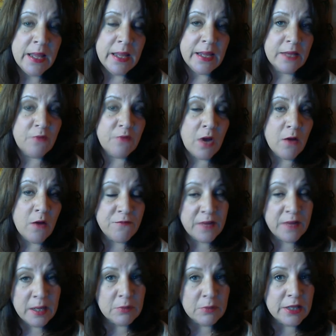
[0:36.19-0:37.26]
and
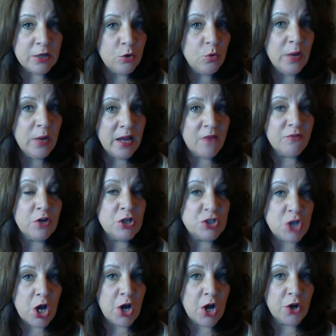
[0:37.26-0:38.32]
family who have a
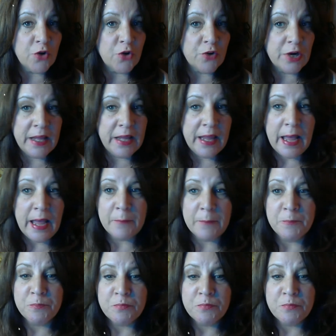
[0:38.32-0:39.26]
dog or a cat.